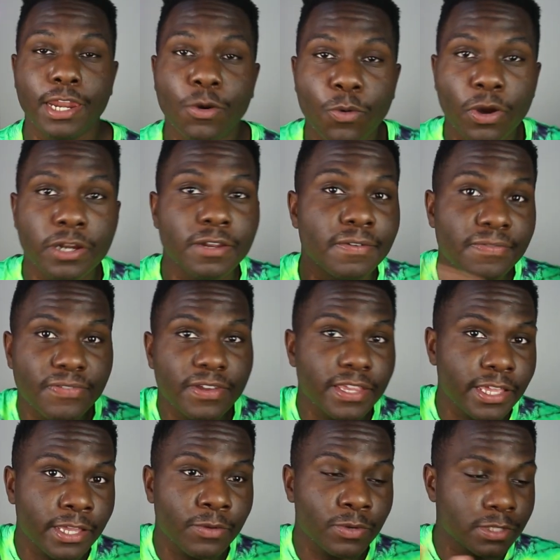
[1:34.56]
and I wanted to fit
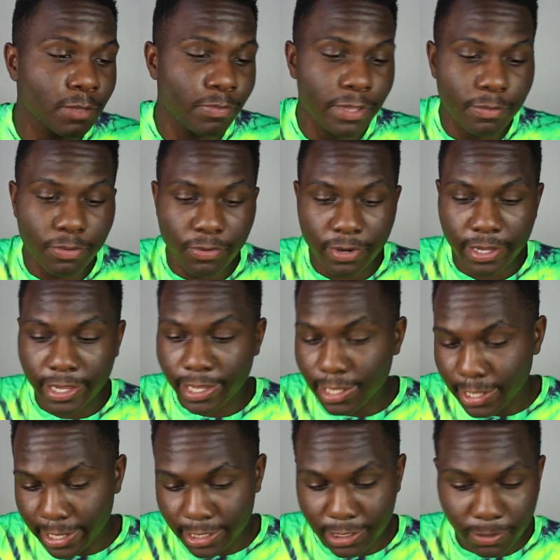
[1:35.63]
in with the people in
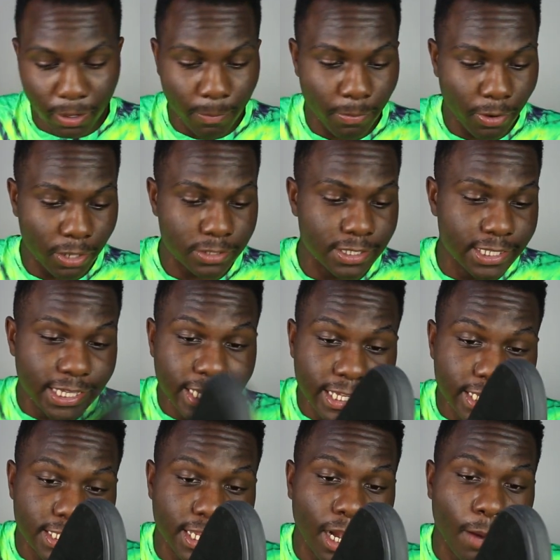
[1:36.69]
LA. So I bought
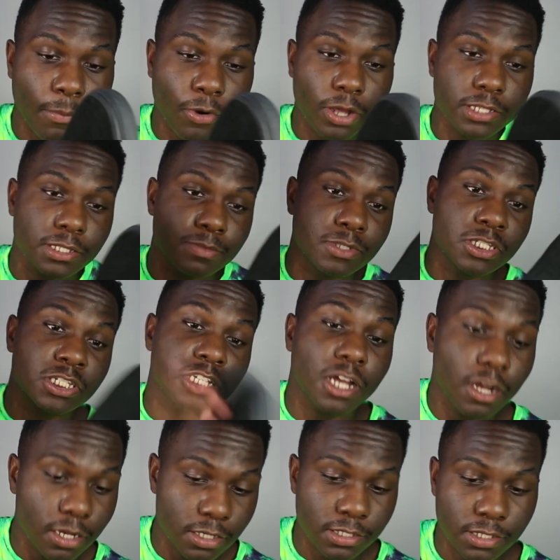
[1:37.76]
these and I brought some
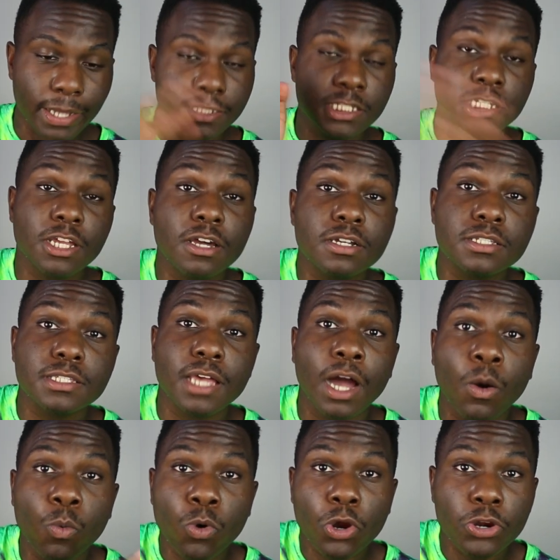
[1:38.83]
Chucks. My Chucks, I
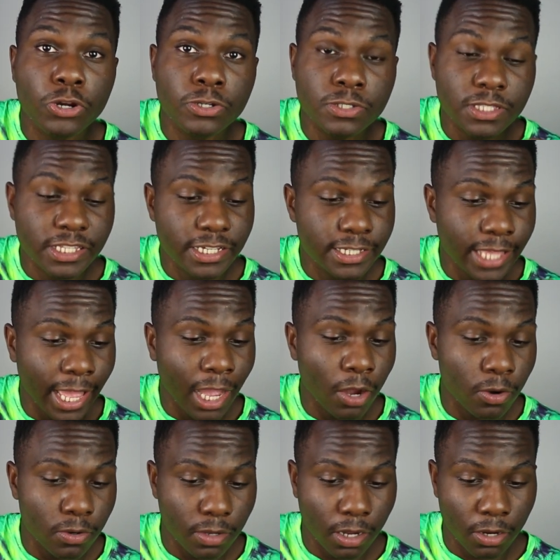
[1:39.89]
wore those things
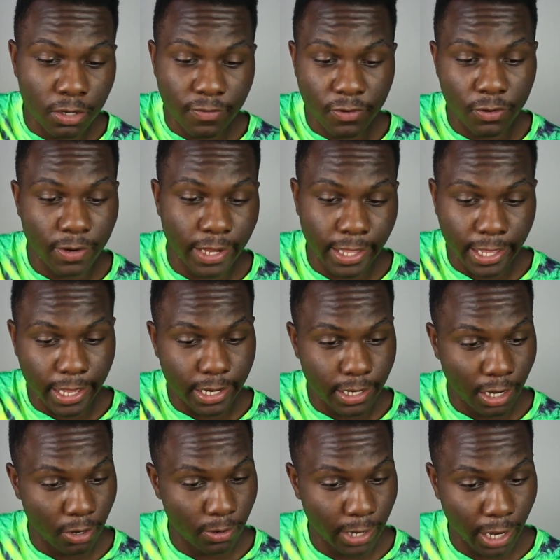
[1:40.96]
out. I don't even know where they yet.
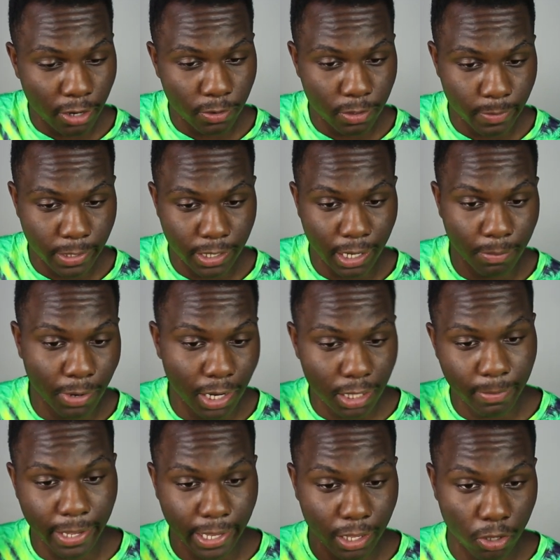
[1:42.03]
I don't got them with me and they probably
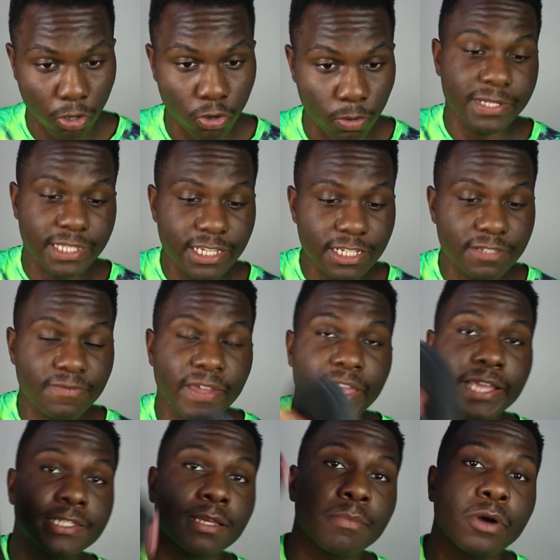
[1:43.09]
back at home. But these
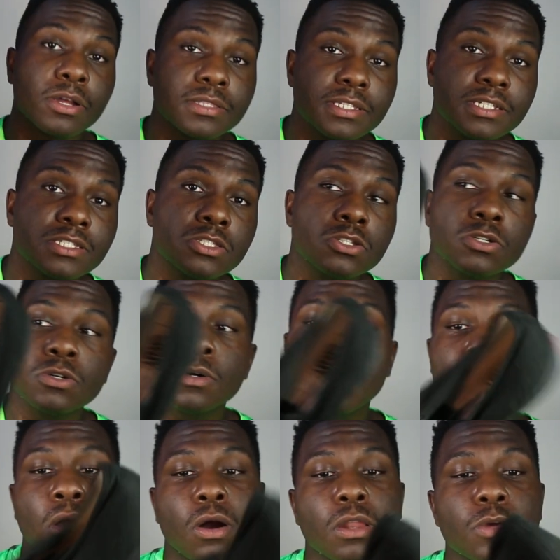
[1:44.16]
Vans, I bought these two,
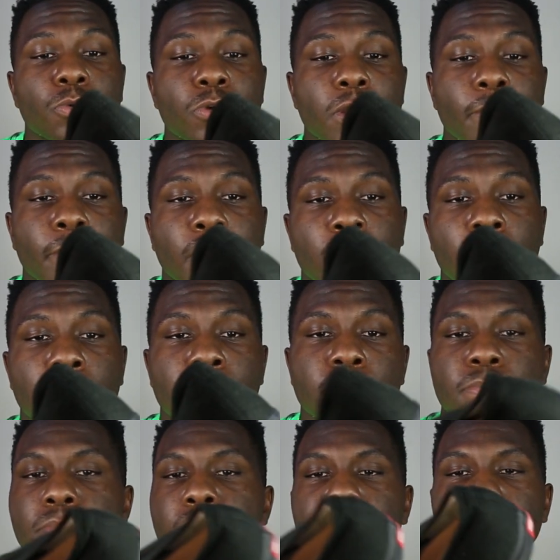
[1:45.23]
only wore them about
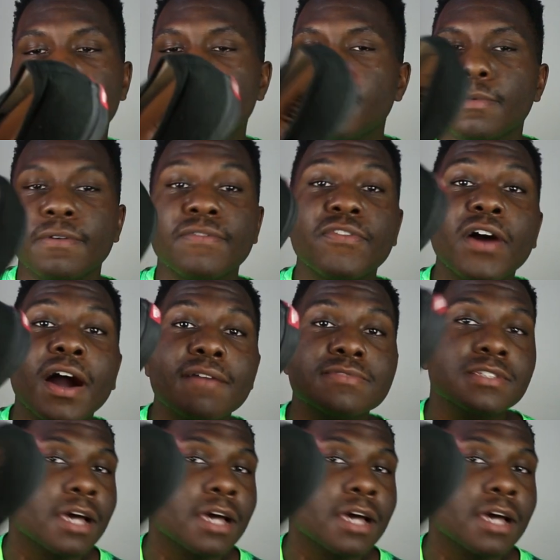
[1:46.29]
five